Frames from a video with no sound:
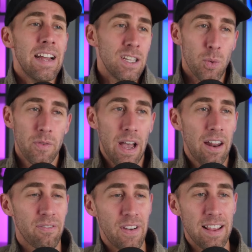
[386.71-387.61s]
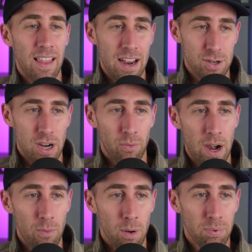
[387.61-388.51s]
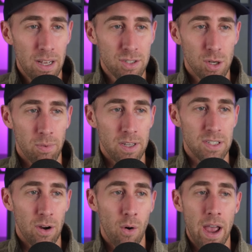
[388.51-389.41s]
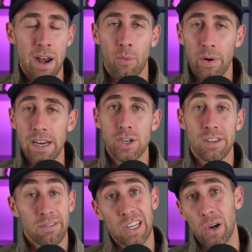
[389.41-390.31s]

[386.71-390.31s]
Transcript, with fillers: So we've got Fiend Lash, a great one, plus two, plus zero, and reach.